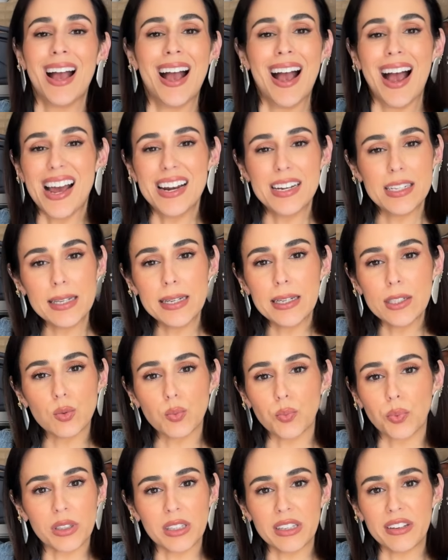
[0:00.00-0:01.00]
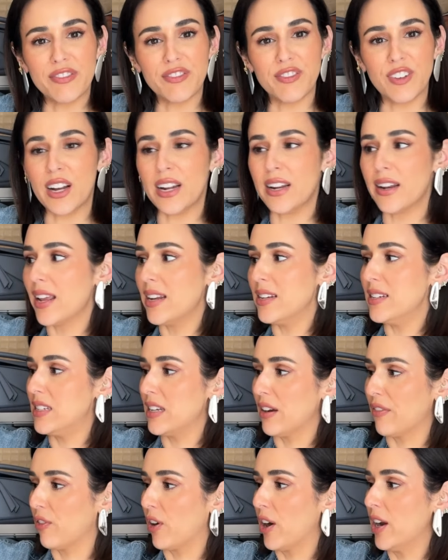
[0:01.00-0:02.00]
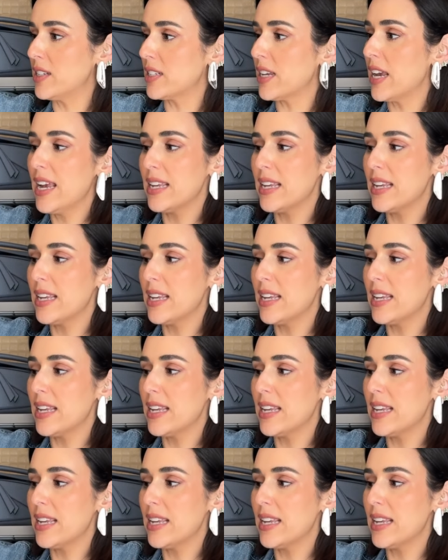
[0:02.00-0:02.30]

I just think it's really fun and different.